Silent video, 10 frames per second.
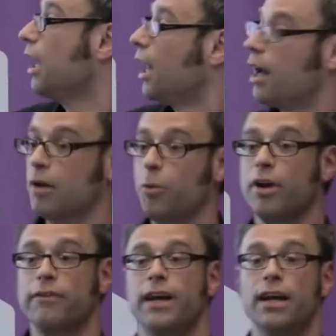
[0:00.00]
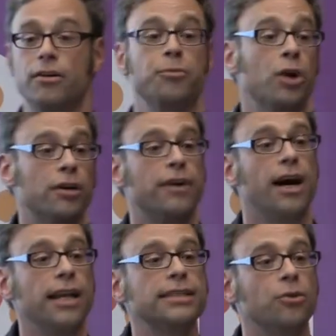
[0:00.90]
were
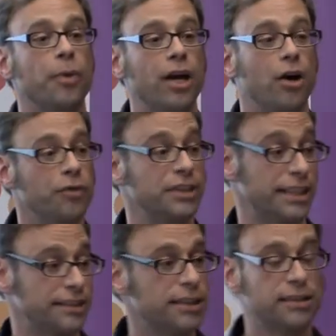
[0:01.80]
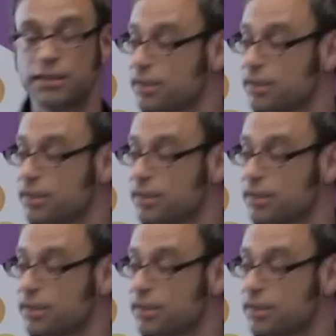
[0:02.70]
far less aware of its existence